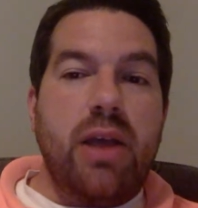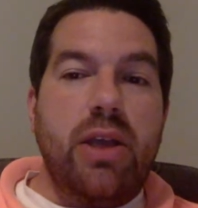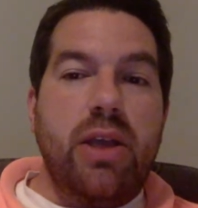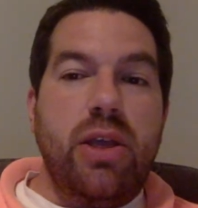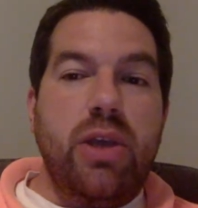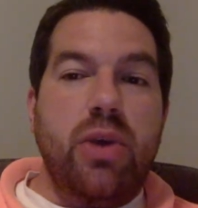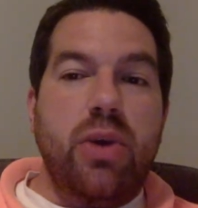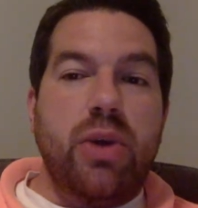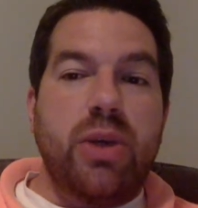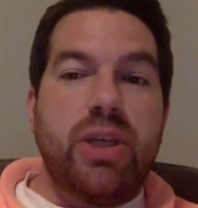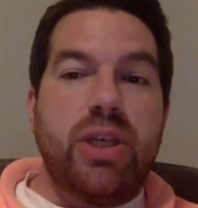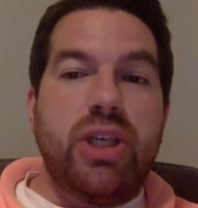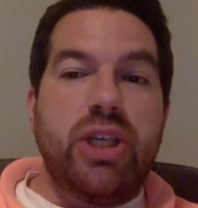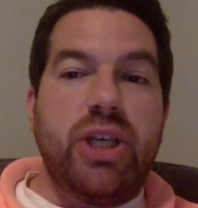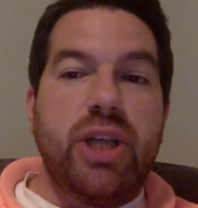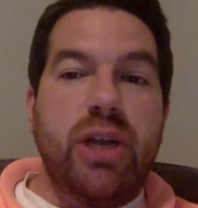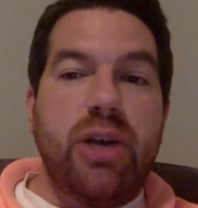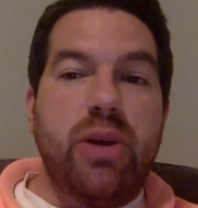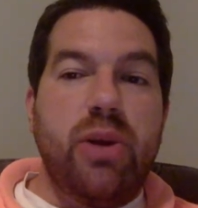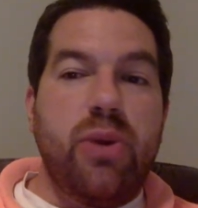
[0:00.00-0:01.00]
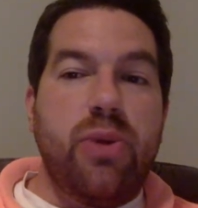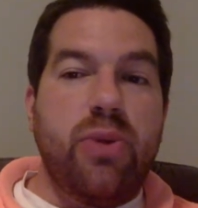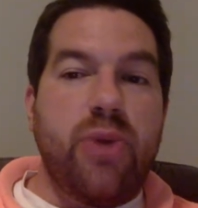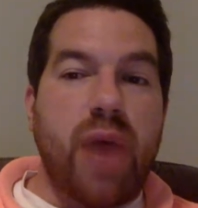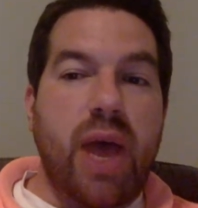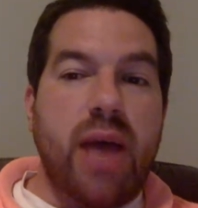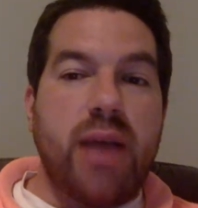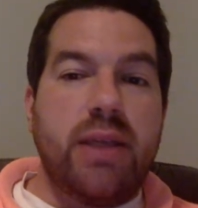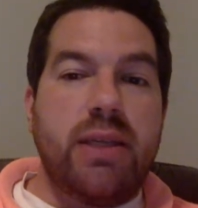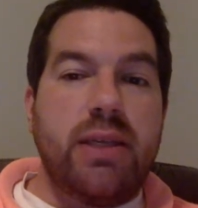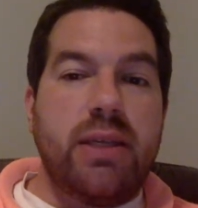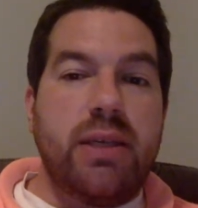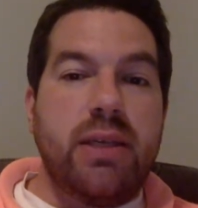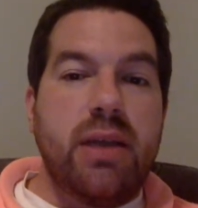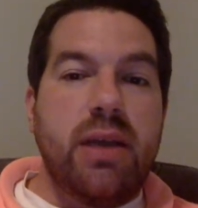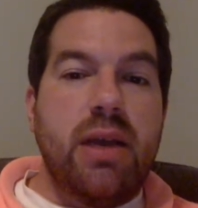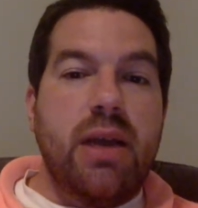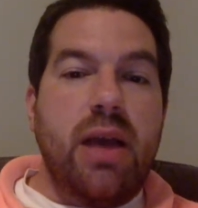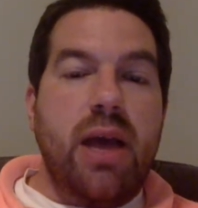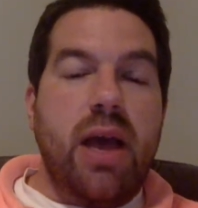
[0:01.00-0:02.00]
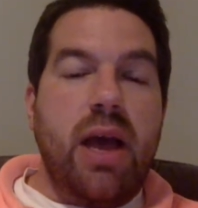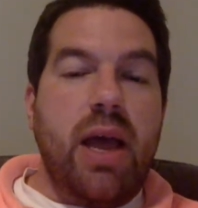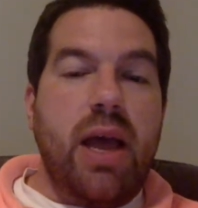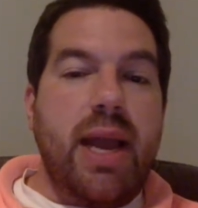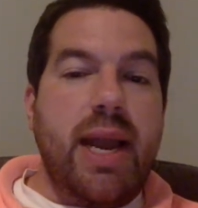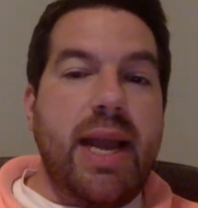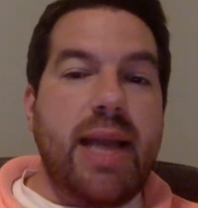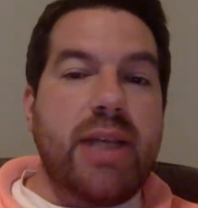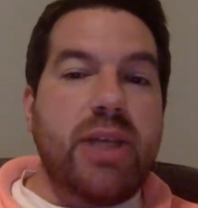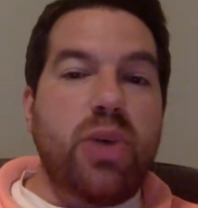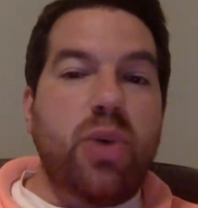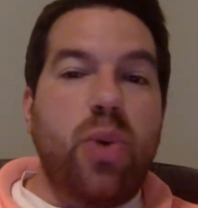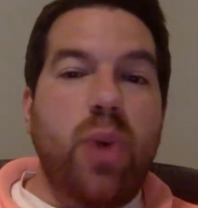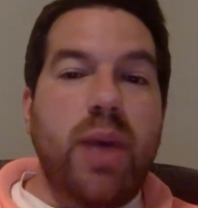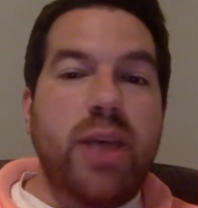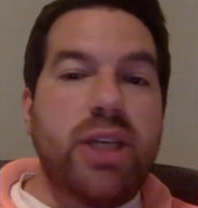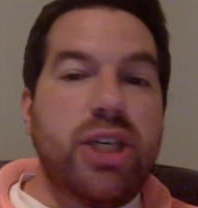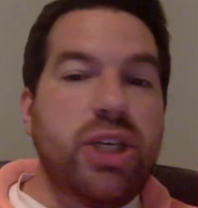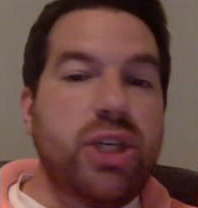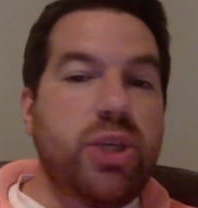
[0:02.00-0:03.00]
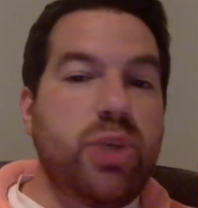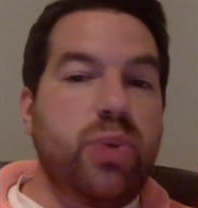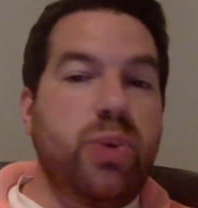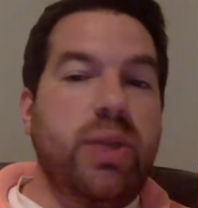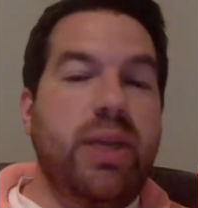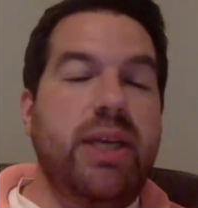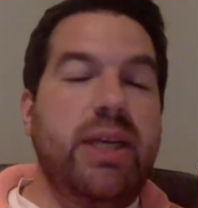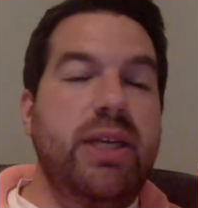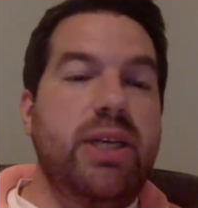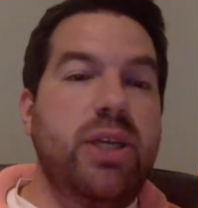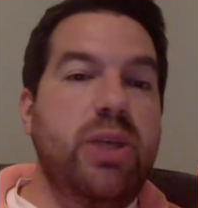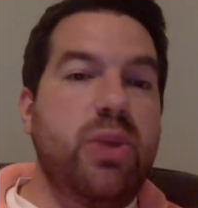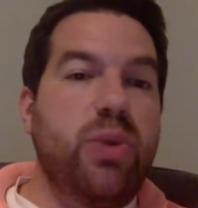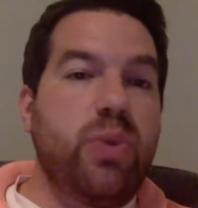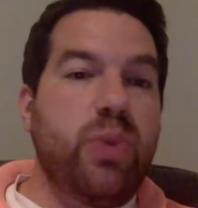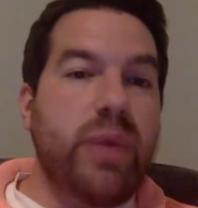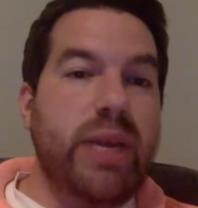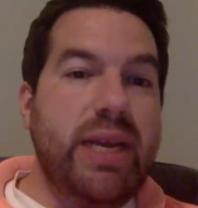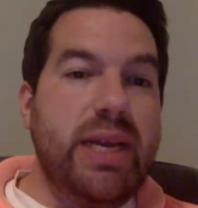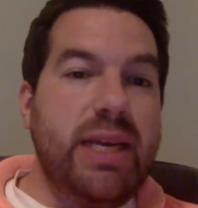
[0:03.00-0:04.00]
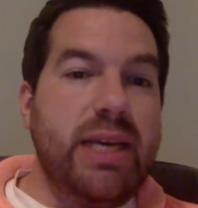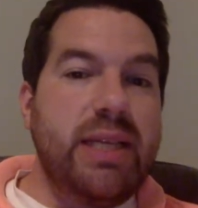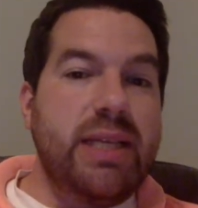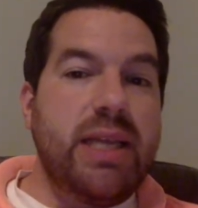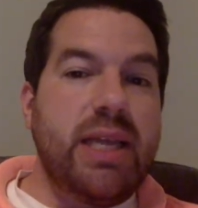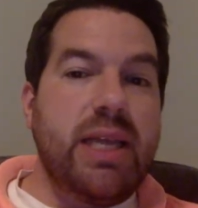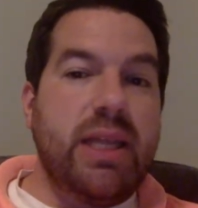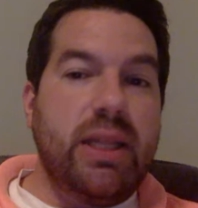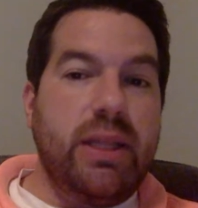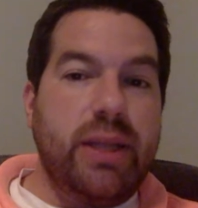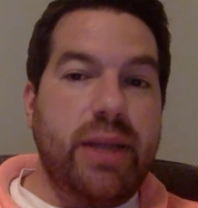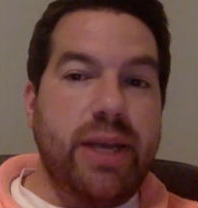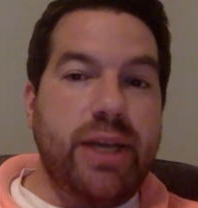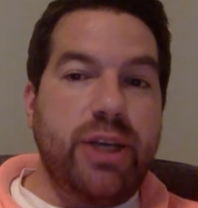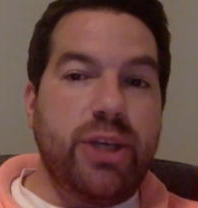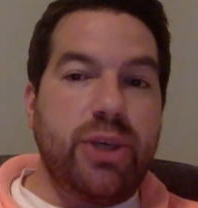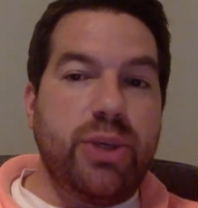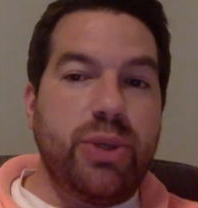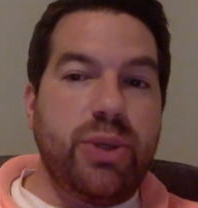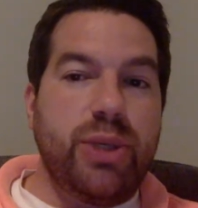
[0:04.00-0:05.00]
you are to share your thoughts and ask questions related to the readings and the lecture.